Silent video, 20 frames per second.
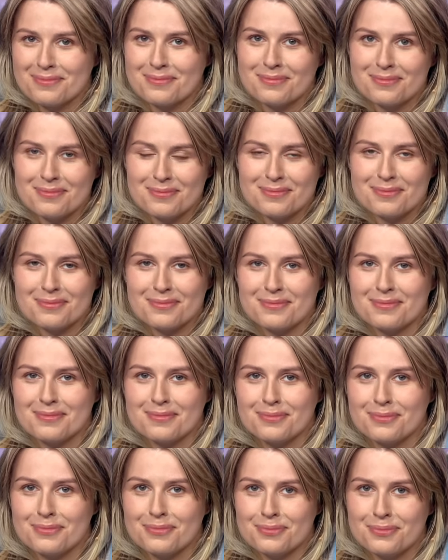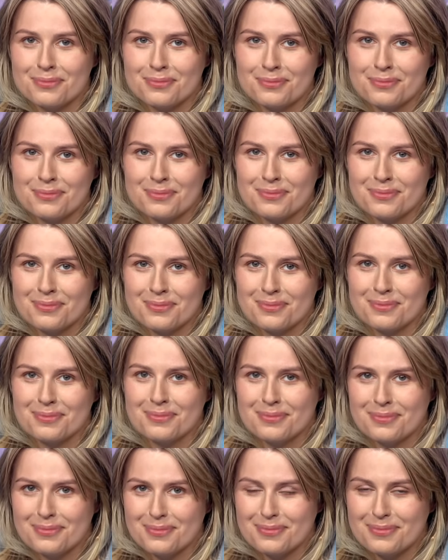
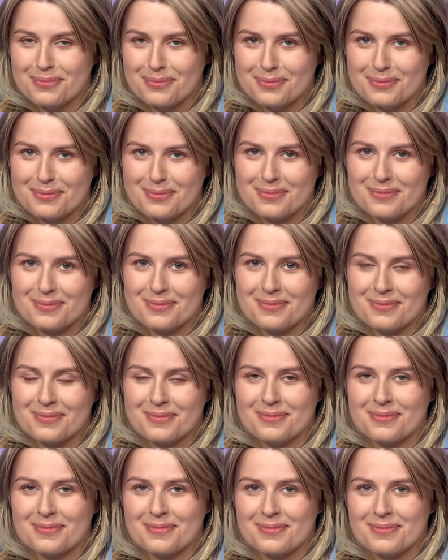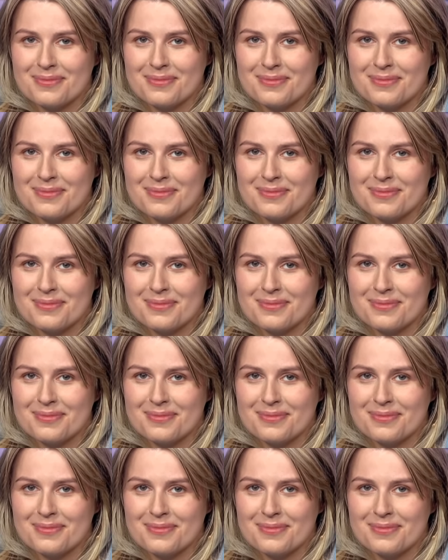[no speech]